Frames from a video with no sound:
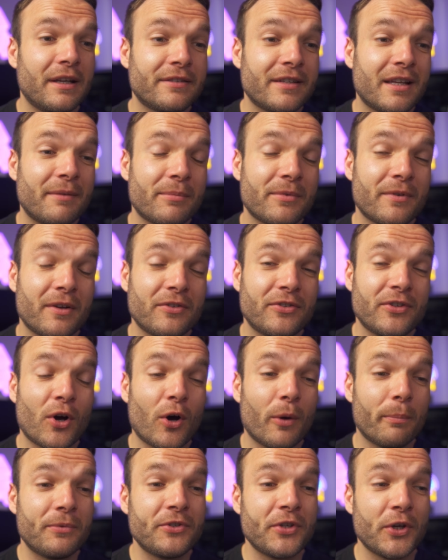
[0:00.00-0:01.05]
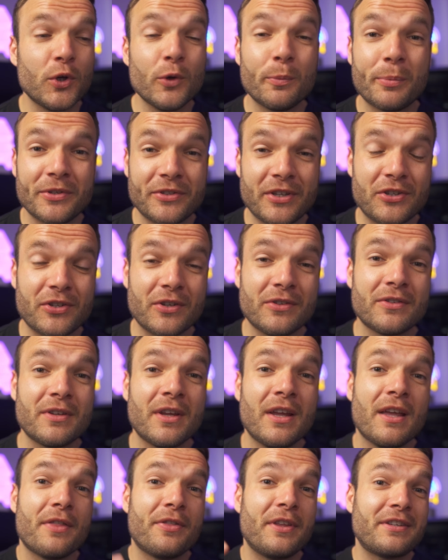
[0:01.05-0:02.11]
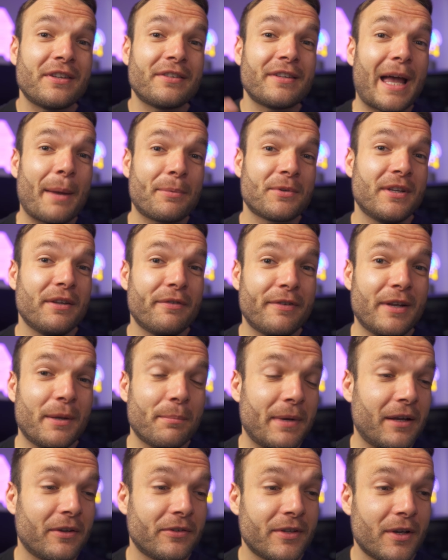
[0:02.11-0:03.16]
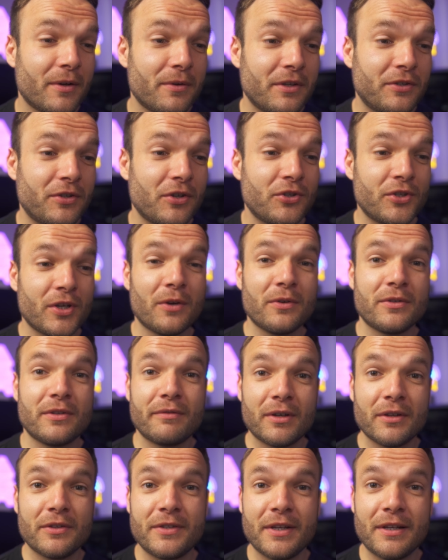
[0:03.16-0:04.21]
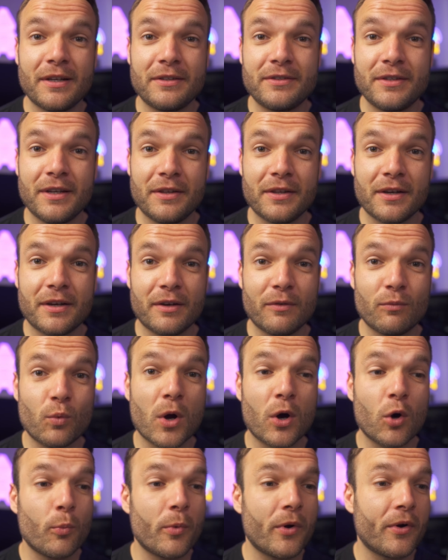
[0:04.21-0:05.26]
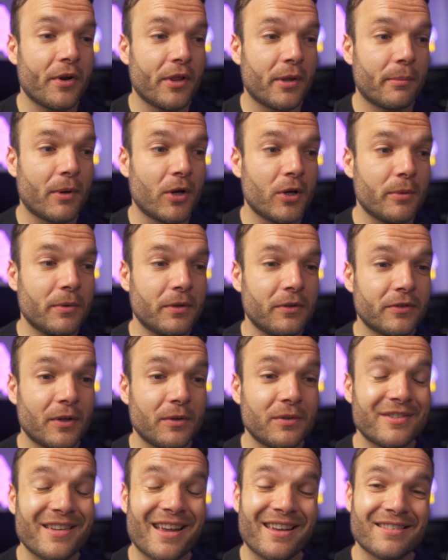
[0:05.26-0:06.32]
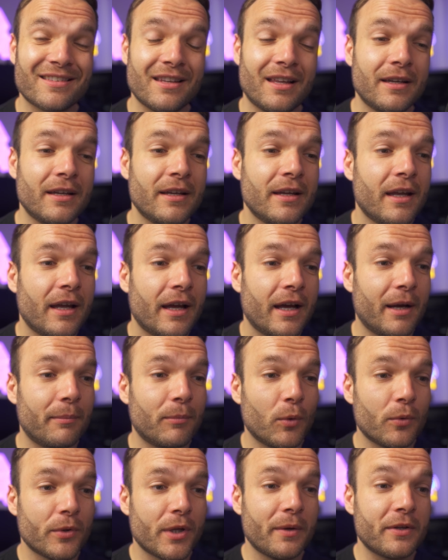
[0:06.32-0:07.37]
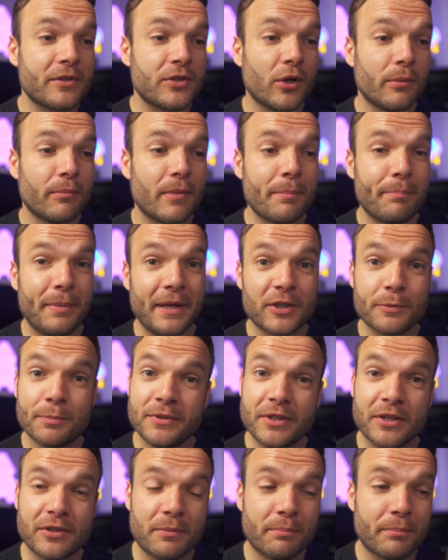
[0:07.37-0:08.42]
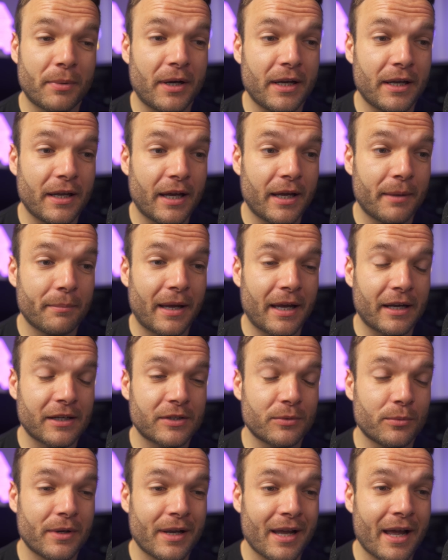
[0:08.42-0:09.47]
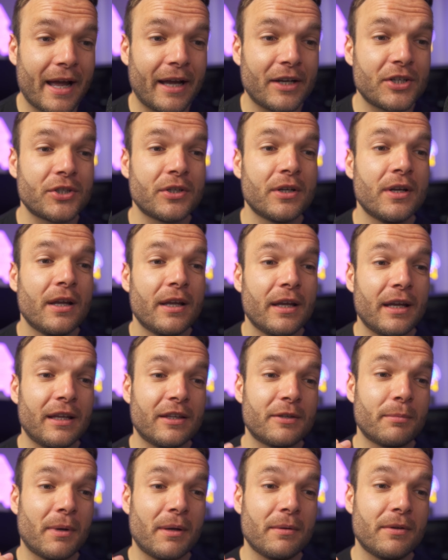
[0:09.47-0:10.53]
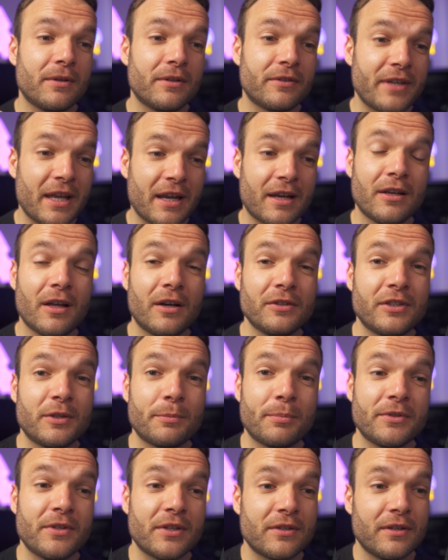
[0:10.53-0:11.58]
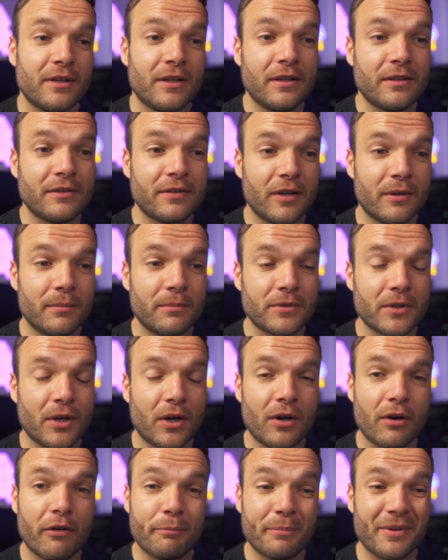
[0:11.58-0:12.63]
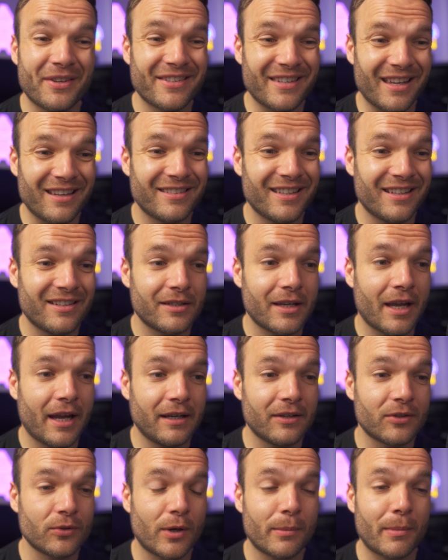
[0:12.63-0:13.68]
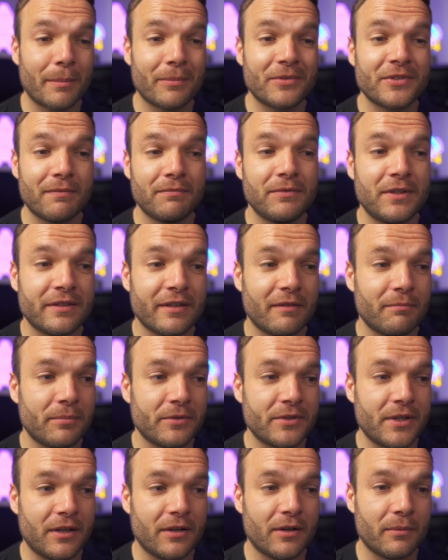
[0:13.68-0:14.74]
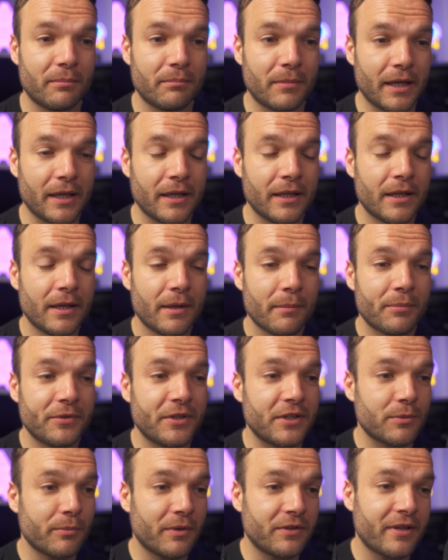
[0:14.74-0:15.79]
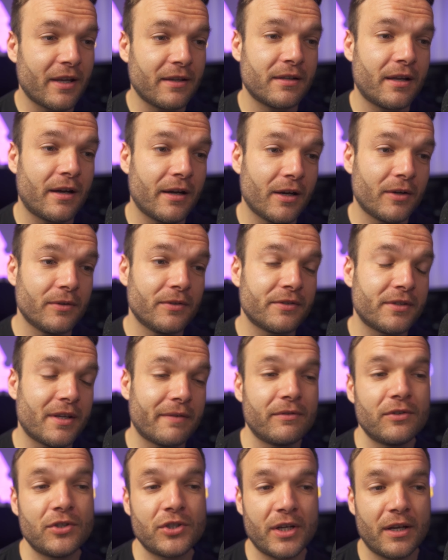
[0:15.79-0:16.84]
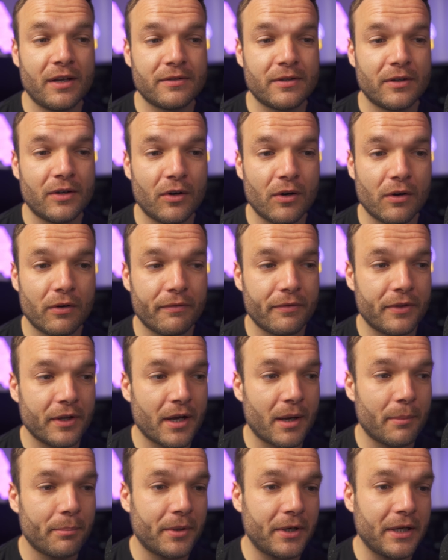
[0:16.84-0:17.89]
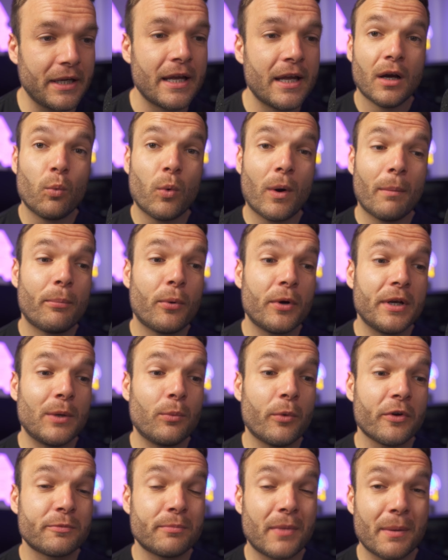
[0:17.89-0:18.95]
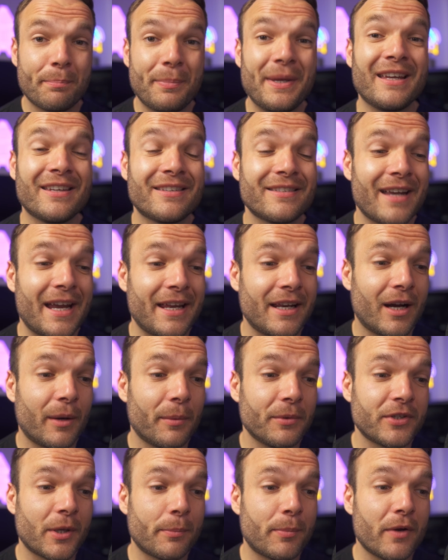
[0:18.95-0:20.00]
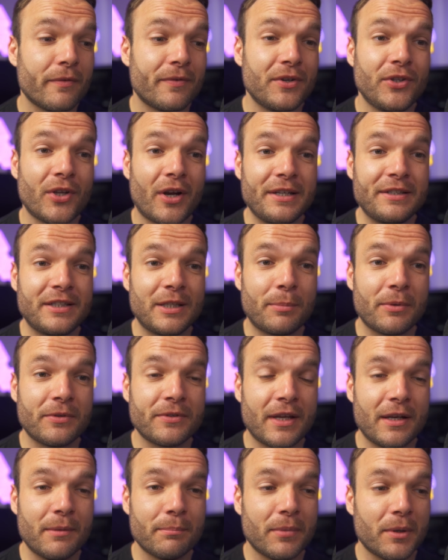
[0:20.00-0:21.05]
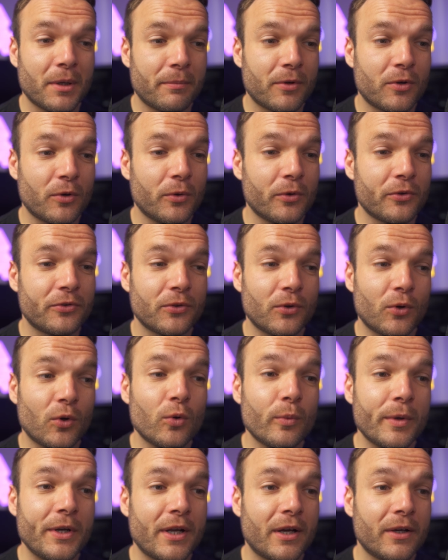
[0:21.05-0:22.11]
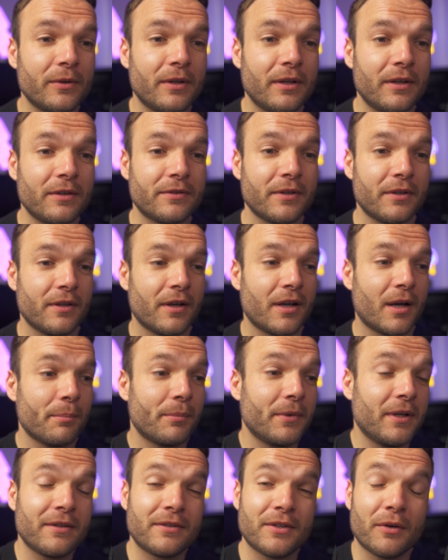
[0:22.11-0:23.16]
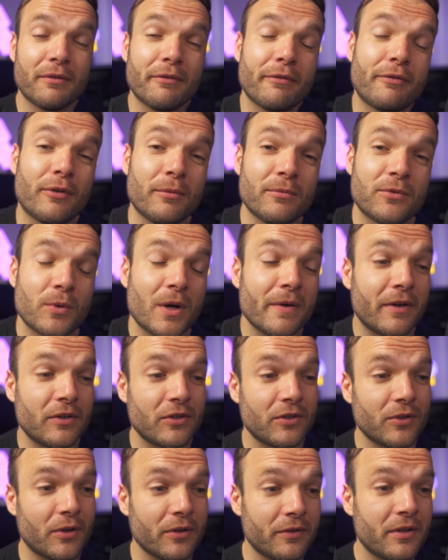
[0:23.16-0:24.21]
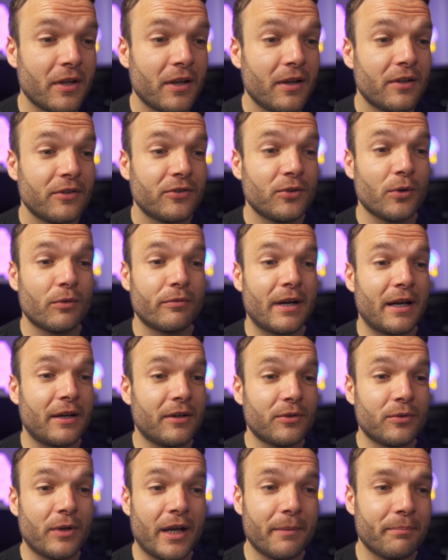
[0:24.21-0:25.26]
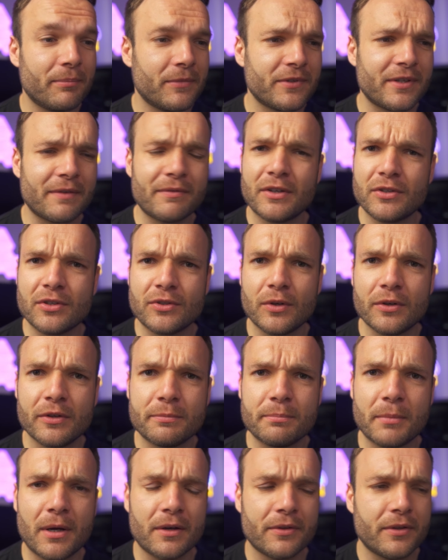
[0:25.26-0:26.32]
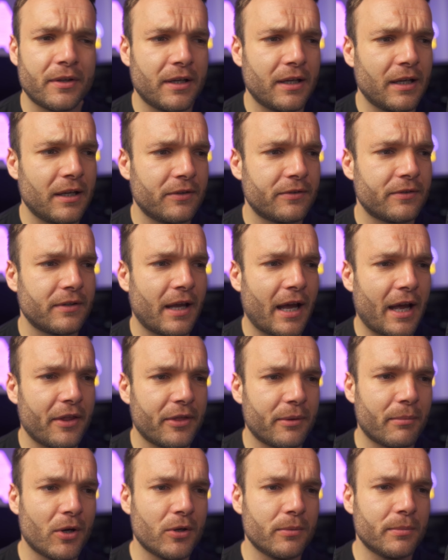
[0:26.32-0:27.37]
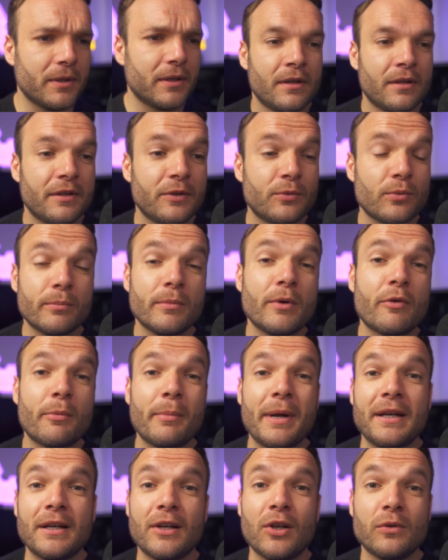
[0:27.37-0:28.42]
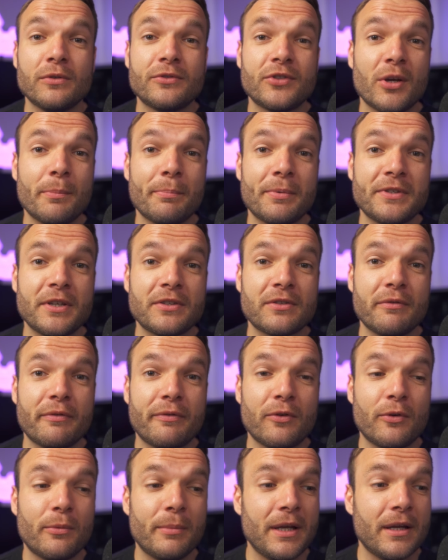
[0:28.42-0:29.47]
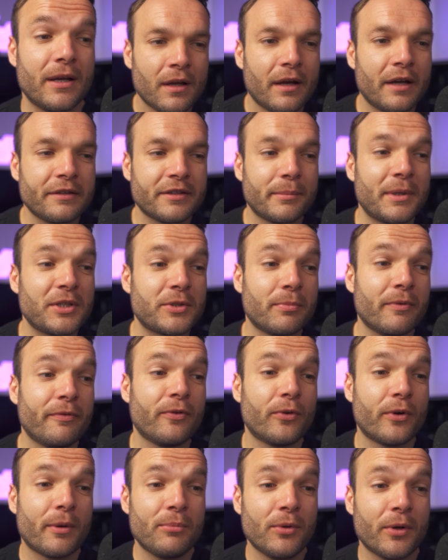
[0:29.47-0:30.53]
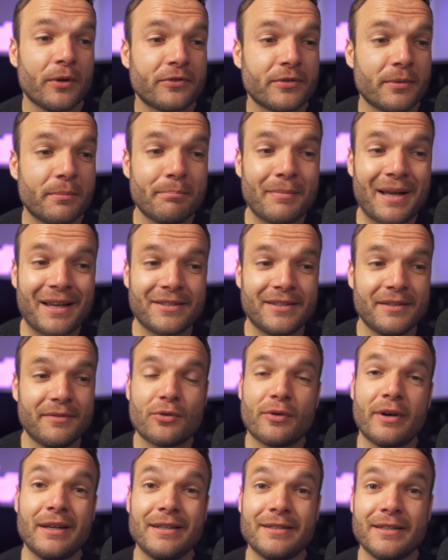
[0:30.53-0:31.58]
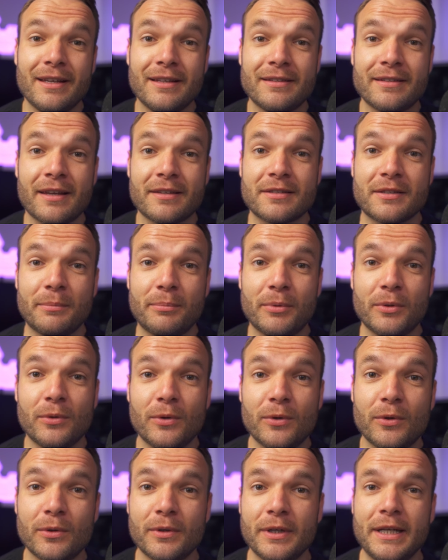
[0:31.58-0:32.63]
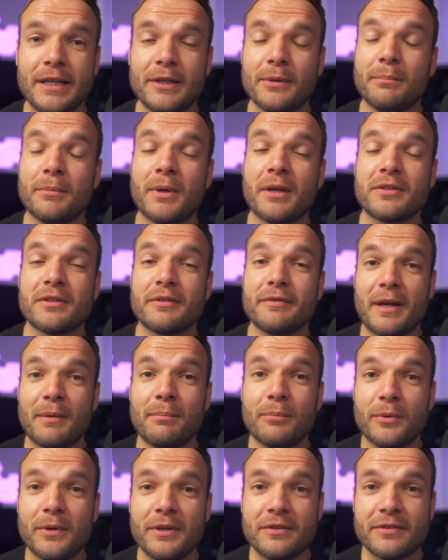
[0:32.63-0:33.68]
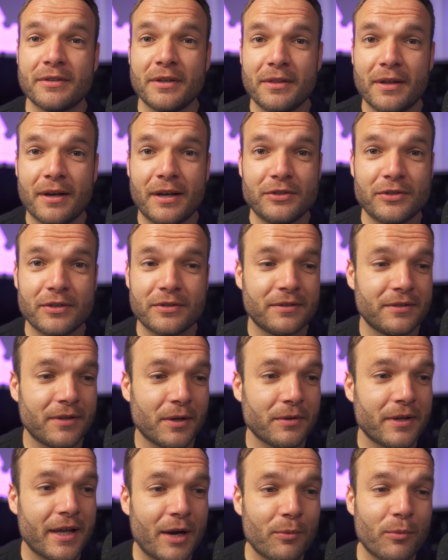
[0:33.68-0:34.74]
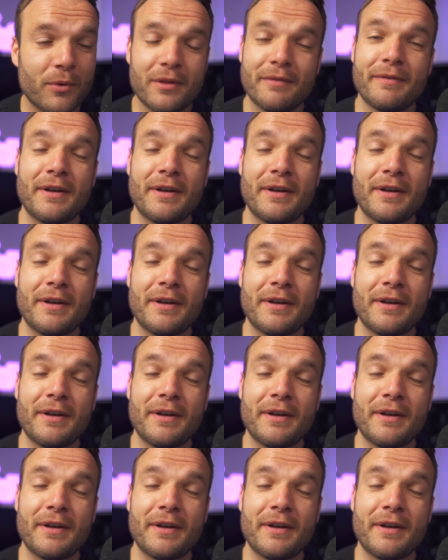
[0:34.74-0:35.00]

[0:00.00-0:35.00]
in terms of our top two positions, this is absolutely flipped now. So this just shows the volatility in the kind of world we're in at the moment. So Tesla, um, although it's not my biggest position by um, actual cash, it's my second largest position in terms of percentage gain. So I'm up 77% on my position with Tesla. I own seven shares of the company. At one point, it was my biggest gainer. I was up over 90%. But of course, all we know is that the company's gone from $1,200 to around um, $700 mark that it is at the moment. This one will remain a long-term position for me. As I mentioned before, I'm not some massive crazy Tesla bull or Elon Musk fanboy, so that I just don't care what the